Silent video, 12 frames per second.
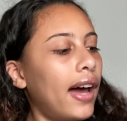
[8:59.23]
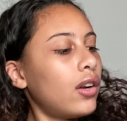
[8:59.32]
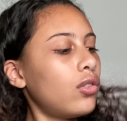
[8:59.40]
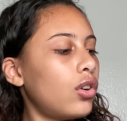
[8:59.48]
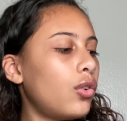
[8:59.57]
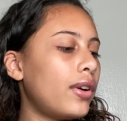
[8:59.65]
I
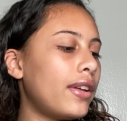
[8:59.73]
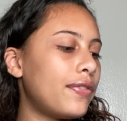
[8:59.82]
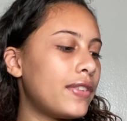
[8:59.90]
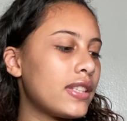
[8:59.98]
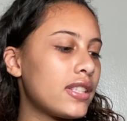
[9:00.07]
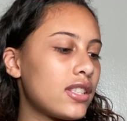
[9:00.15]
don't know if
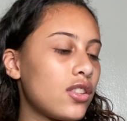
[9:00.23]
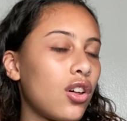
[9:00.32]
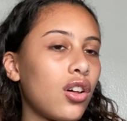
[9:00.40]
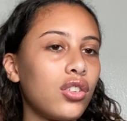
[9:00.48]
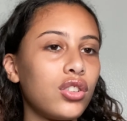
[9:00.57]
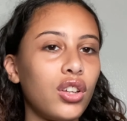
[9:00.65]
it's
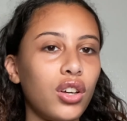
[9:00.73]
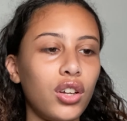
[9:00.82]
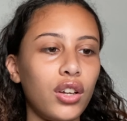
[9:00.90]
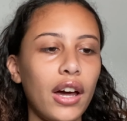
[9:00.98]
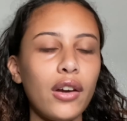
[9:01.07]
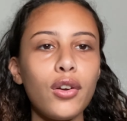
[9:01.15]
the
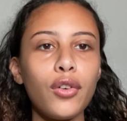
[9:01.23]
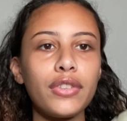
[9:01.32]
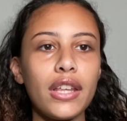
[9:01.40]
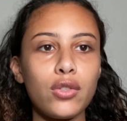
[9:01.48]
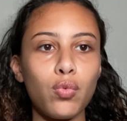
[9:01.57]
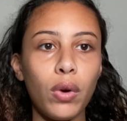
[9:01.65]
the I don't know if
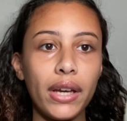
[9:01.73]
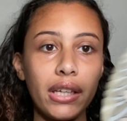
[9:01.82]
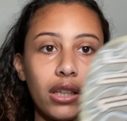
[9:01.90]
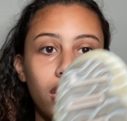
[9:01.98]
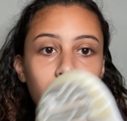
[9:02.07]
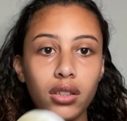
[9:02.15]
that's
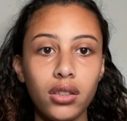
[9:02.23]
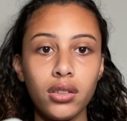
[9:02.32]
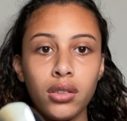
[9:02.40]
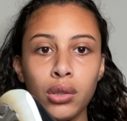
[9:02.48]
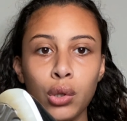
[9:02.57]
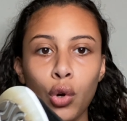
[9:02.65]
white
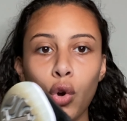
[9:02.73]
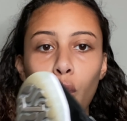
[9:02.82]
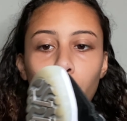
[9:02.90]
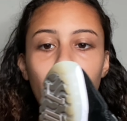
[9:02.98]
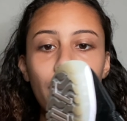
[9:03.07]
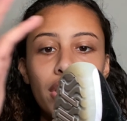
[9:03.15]
or
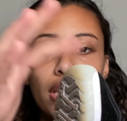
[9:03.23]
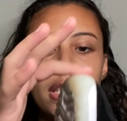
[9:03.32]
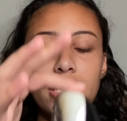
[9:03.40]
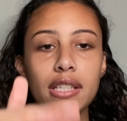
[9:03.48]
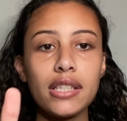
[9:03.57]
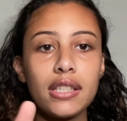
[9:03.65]
whatever this
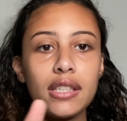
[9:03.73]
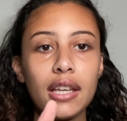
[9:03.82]
is